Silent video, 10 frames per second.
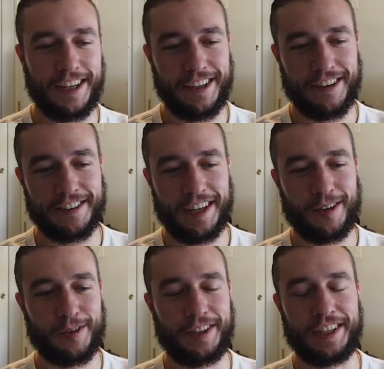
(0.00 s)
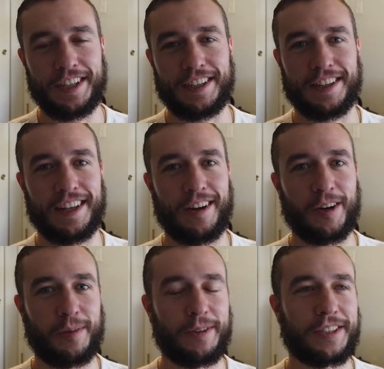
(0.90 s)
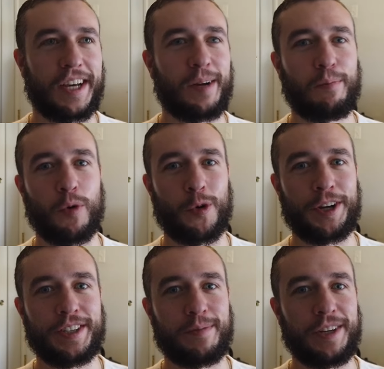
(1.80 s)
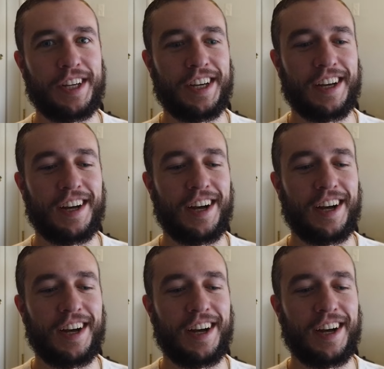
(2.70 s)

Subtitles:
You know, that whole thing, that argument's kind of boring to me.